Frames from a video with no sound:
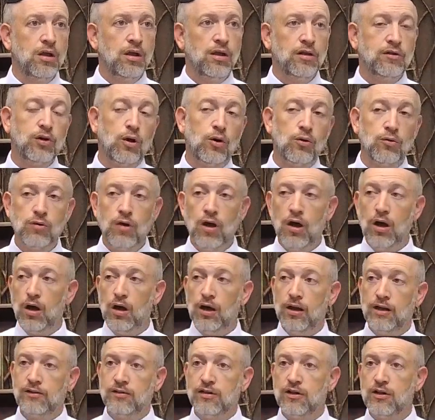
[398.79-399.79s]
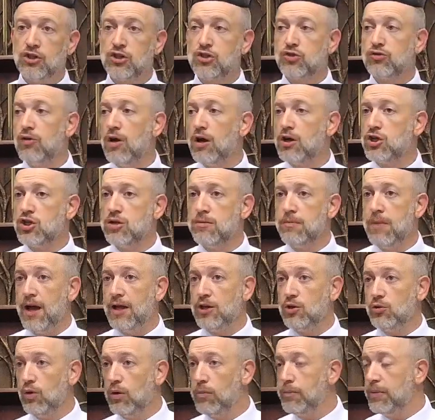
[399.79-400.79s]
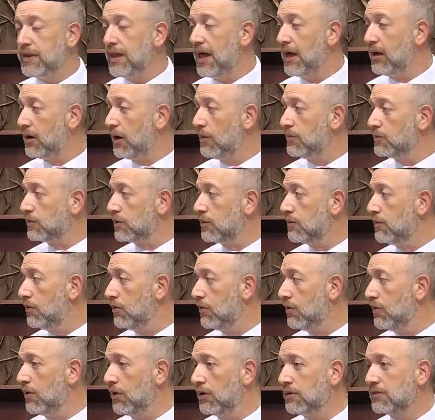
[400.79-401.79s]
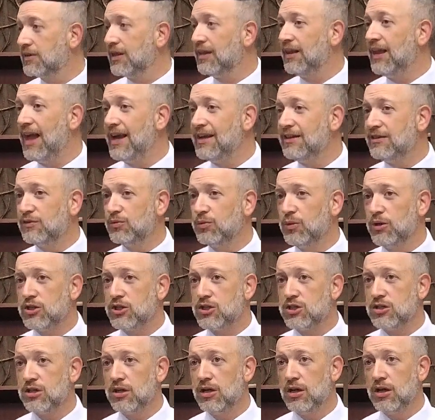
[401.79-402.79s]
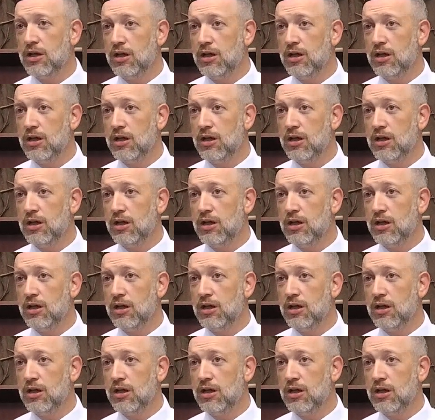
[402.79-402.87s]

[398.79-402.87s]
It's Horah, it's an instruction manual, but that comes from or. It's the light switch.